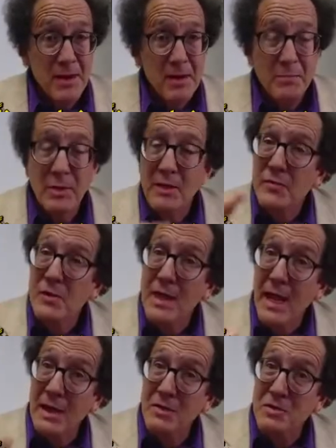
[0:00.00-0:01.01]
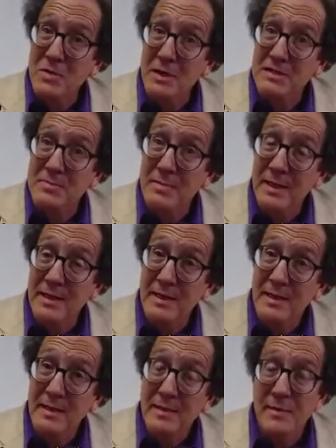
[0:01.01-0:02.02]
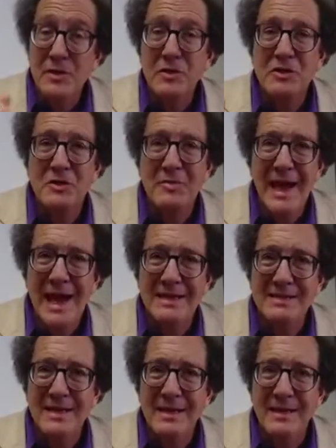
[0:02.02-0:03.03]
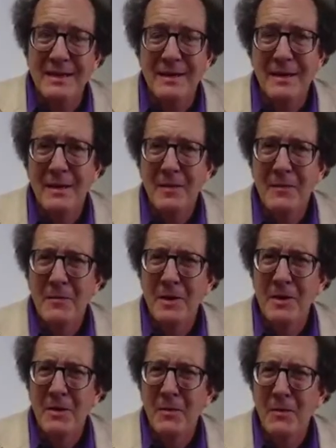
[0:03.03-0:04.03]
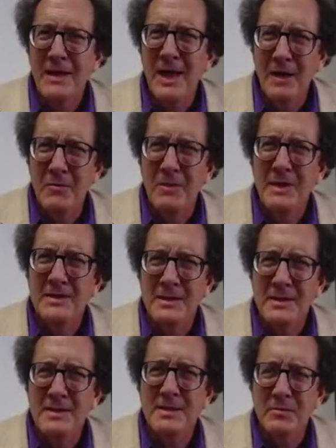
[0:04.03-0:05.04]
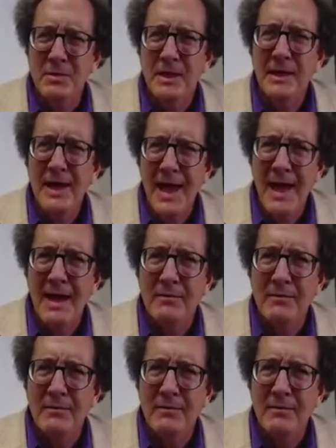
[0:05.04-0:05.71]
But if you can't trust me, then you should be asking, well, what kind of reason does he really have?